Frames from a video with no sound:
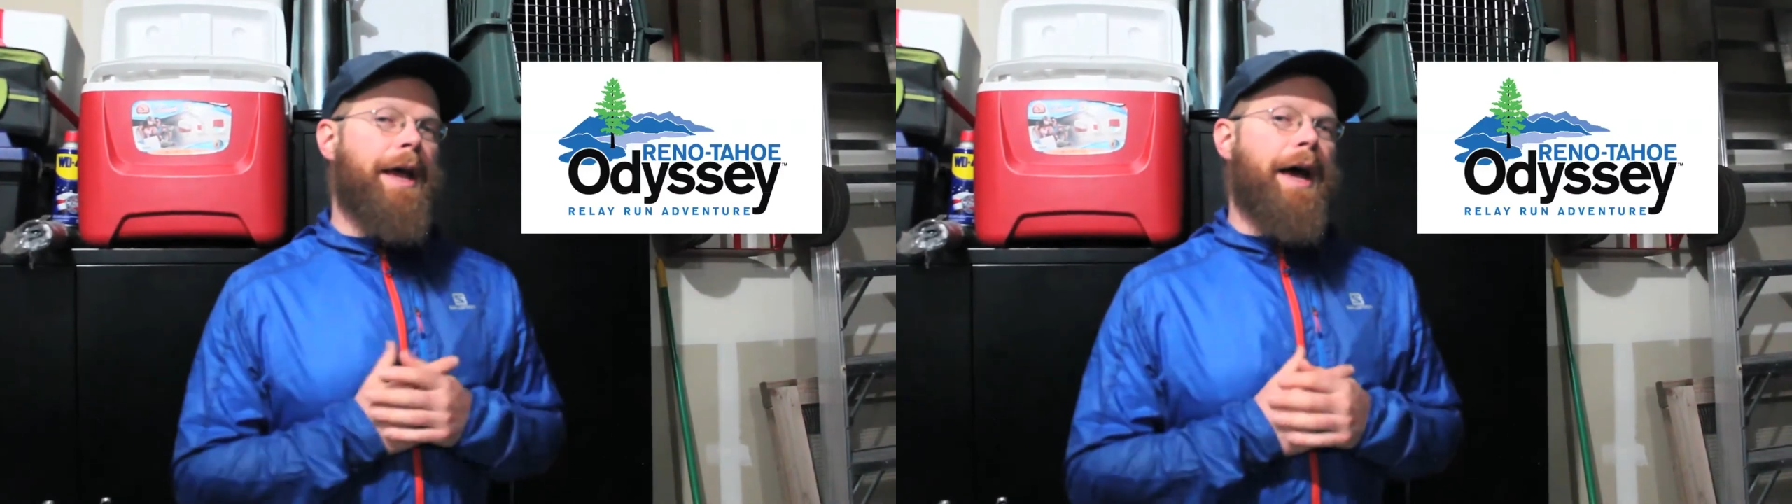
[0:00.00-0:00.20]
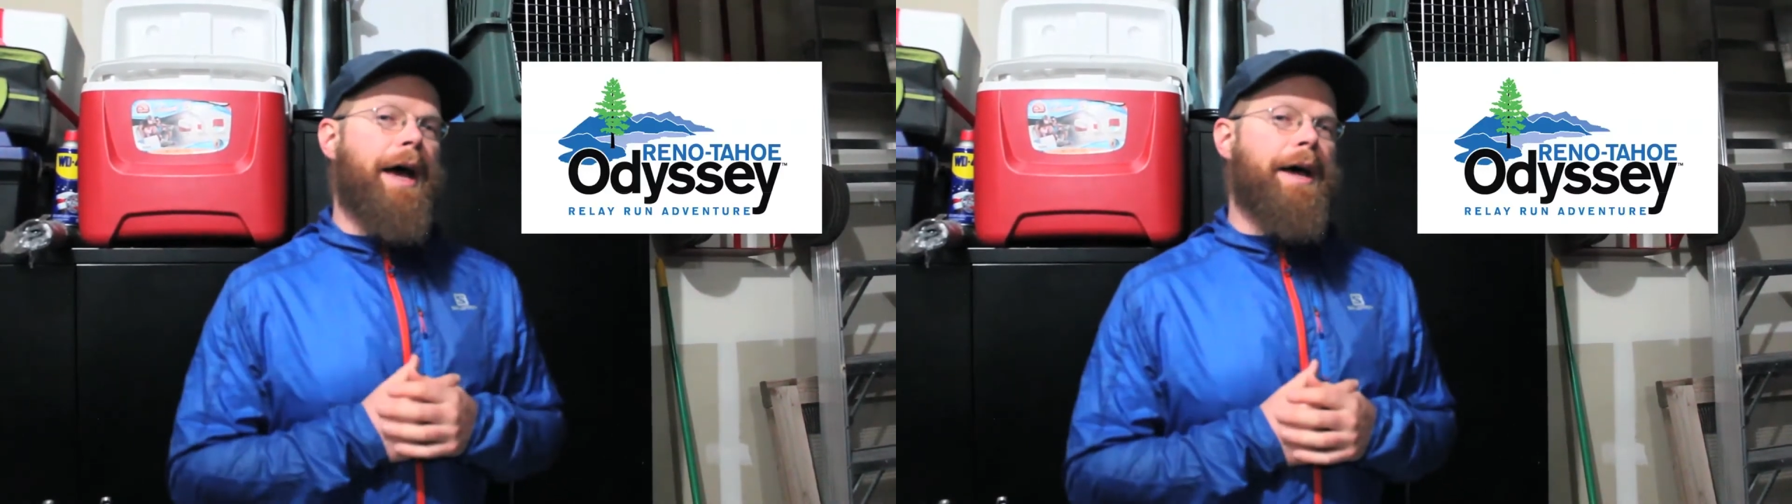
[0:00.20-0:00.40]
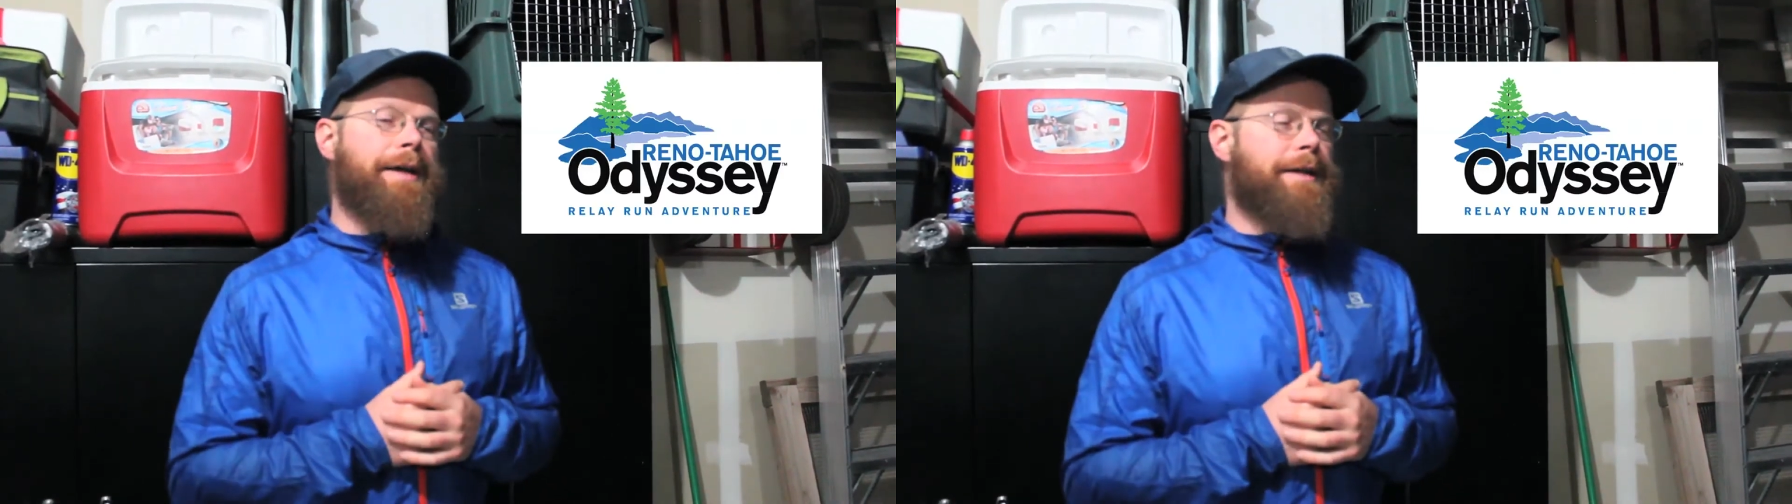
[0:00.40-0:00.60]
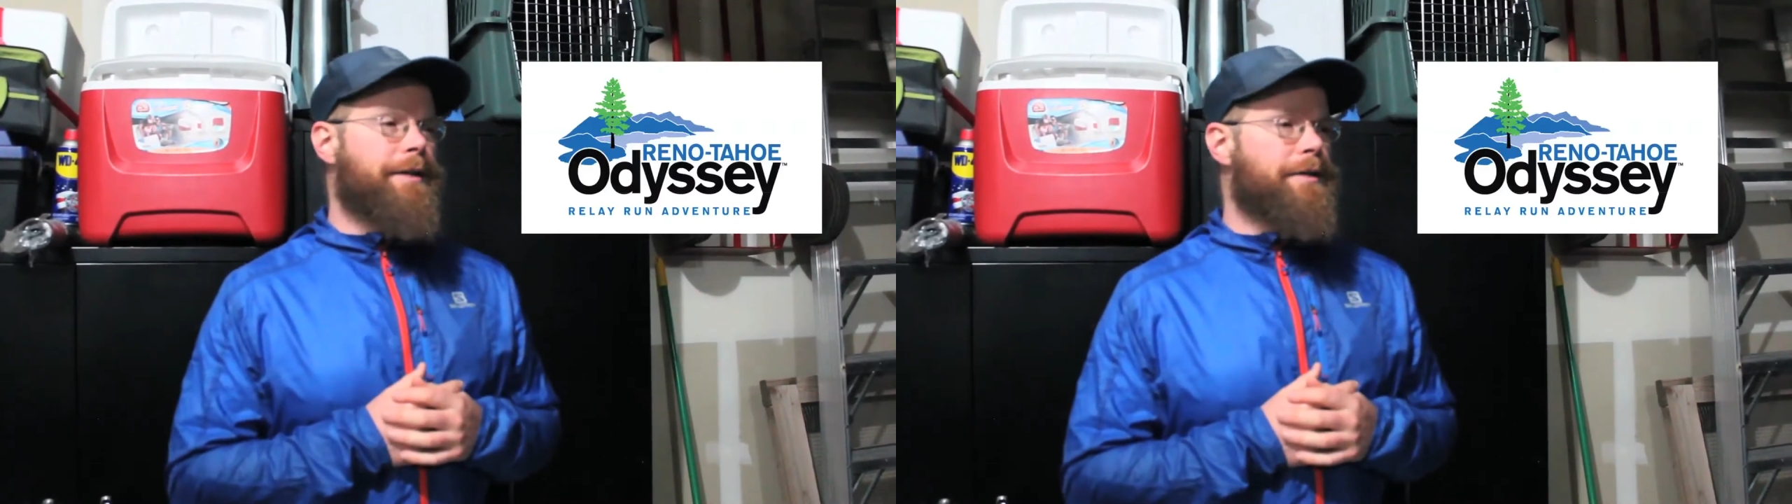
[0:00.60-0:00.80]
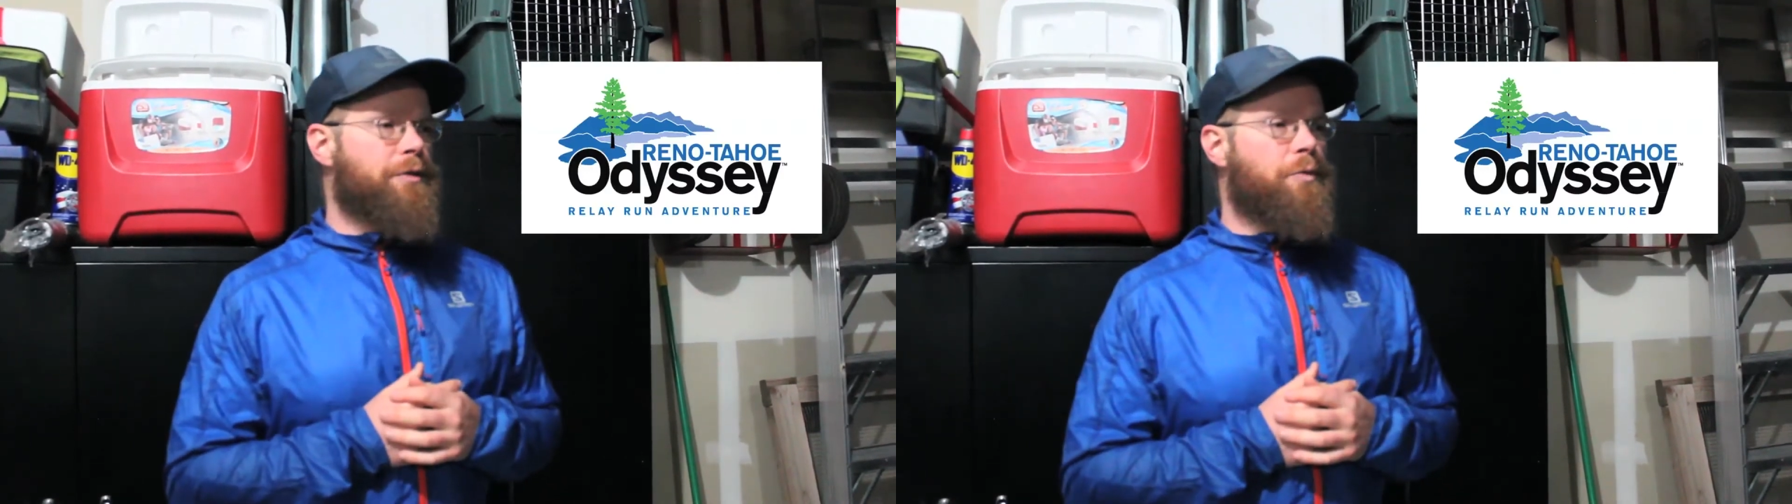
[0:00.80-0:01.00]

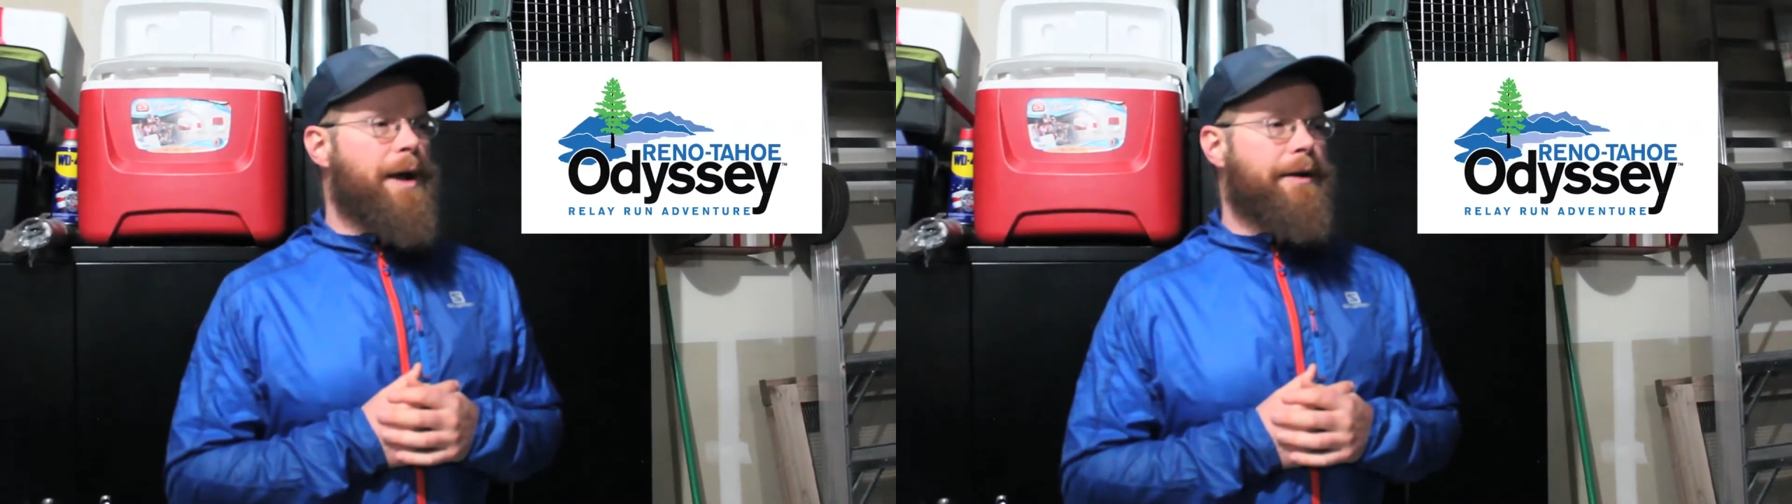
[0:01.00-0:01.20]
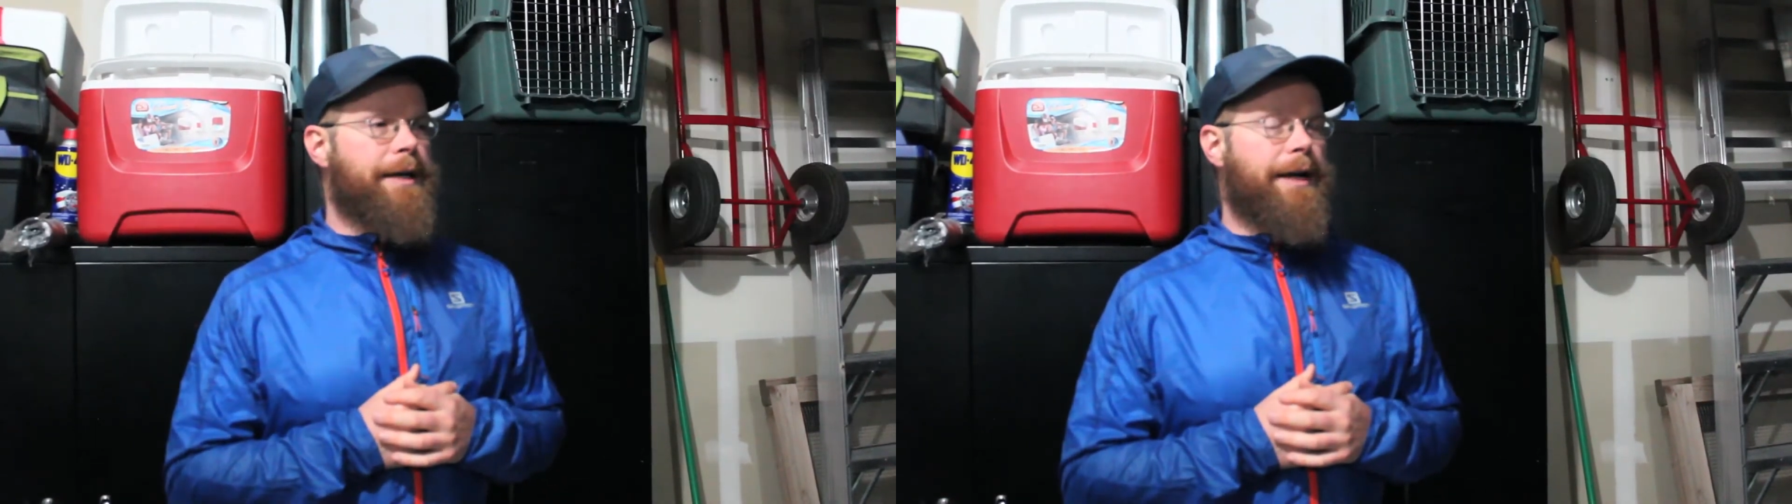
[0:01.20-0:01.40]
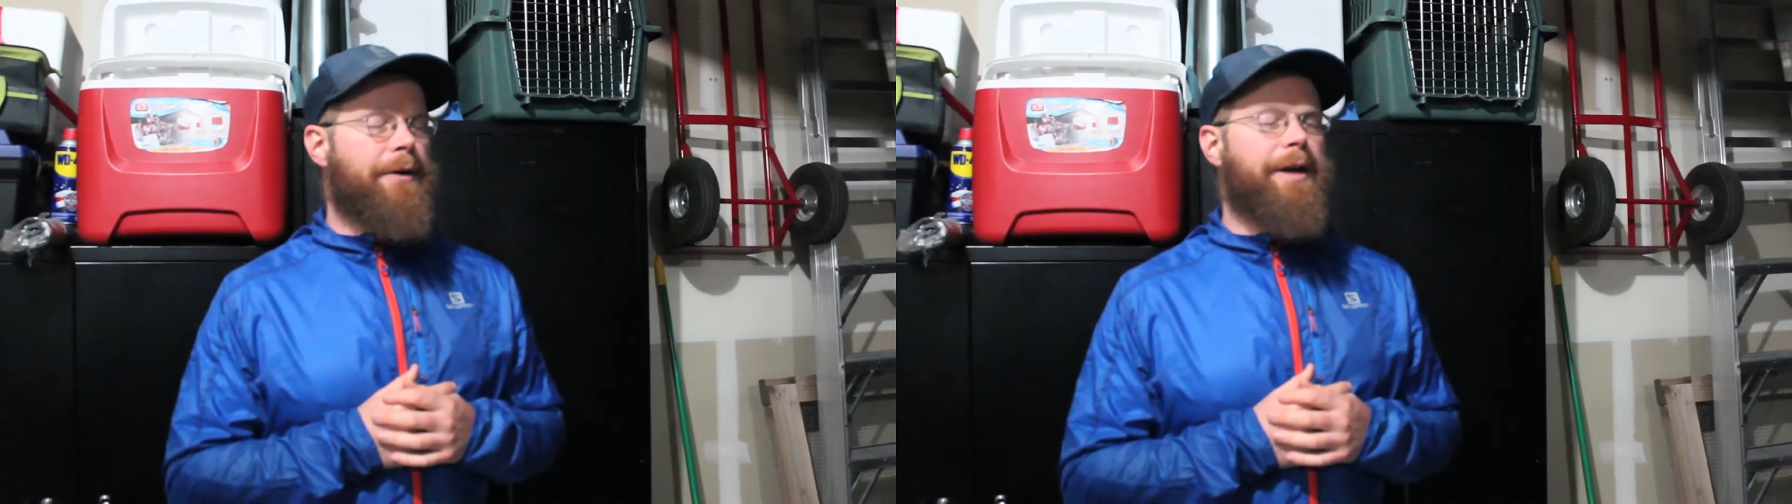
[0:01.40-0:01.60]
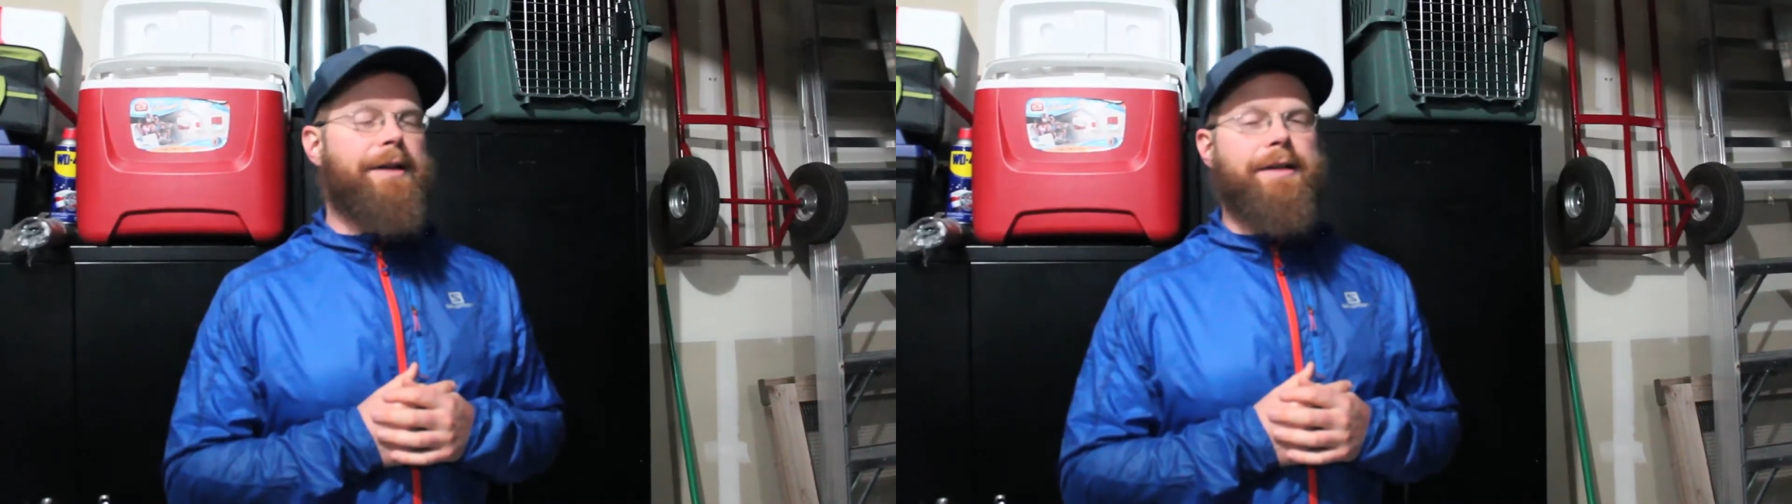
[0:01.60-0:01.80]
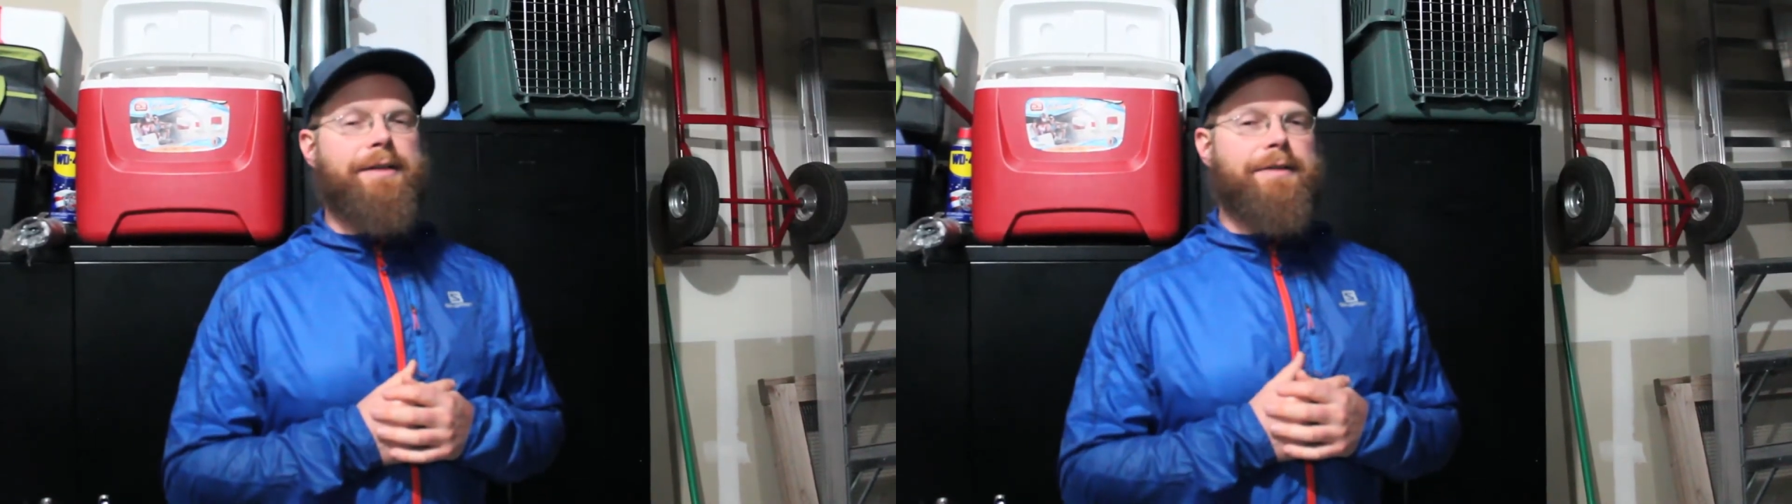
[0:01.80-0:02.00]
and the surrounding
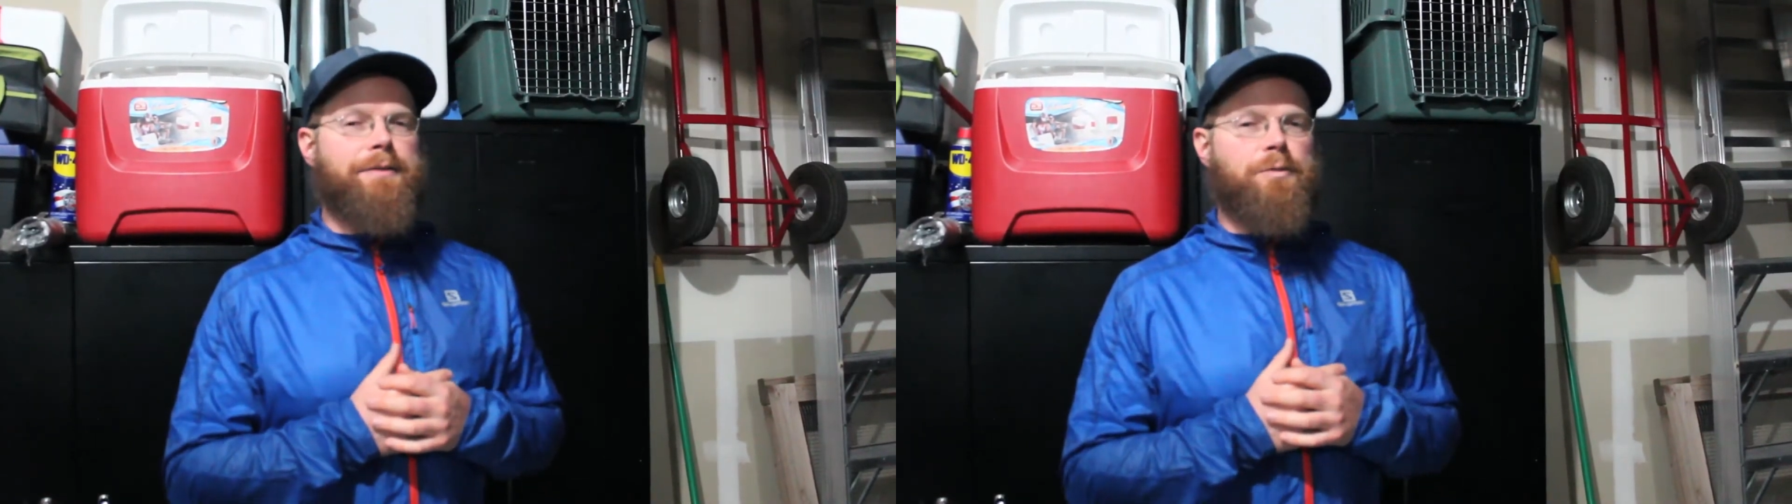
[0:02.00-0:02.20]
area